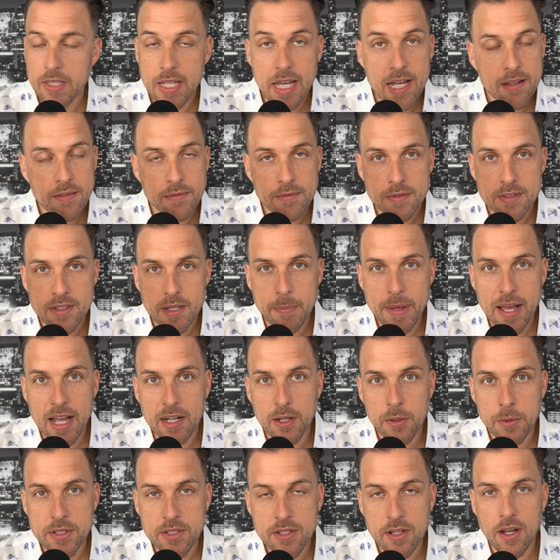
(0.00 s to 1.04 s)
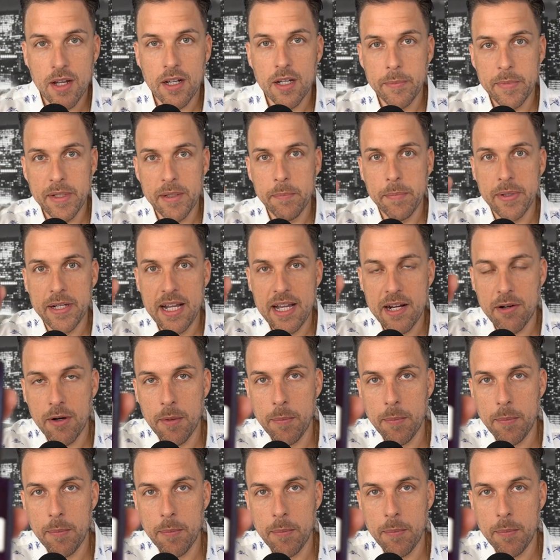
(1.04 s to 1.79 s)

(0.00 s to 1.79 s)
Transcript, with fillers: Yeah, Tobacco and Tonka Bean, Banana